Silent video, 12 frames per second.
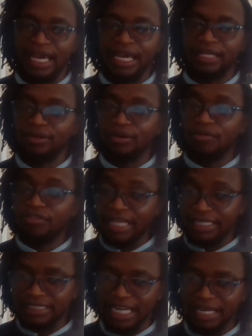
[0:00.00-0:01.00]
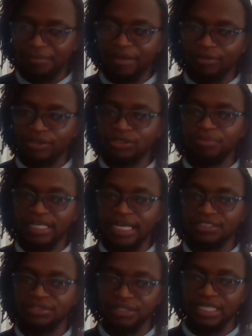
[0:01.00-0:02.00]
And over that time, I've also
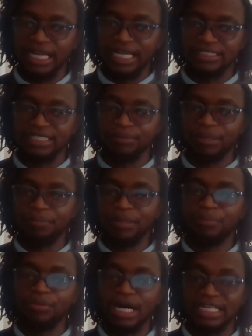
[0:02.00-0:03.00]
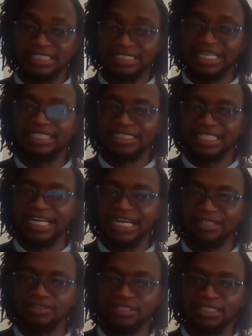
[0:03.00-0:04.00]
began to realize that when people are starting
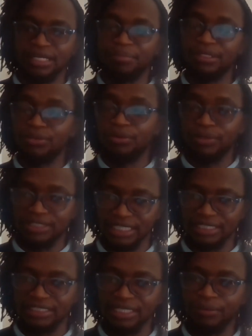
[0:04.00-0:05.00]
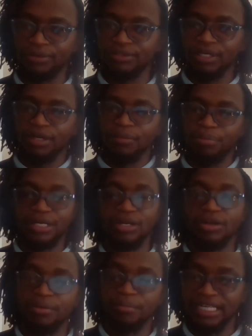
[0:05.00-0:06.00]
out, they're a bit cautious. They won't put a
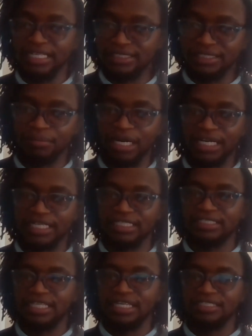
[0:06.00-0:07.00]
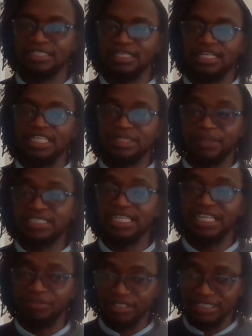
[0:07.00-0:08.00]
lot of money into a market. And
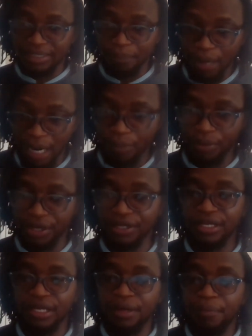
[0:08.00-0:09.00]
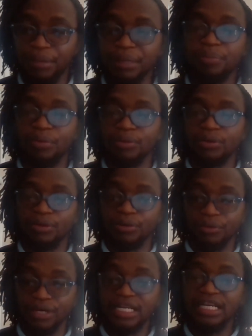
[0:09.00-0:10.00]
especially if it's Zimbabwe, people
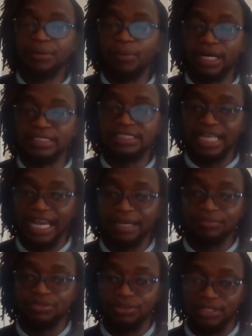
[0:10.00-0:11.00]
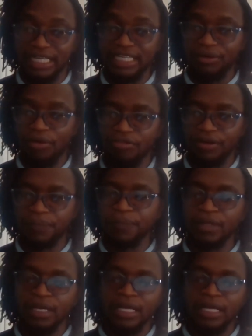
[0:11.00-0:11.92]
really want time to think it over.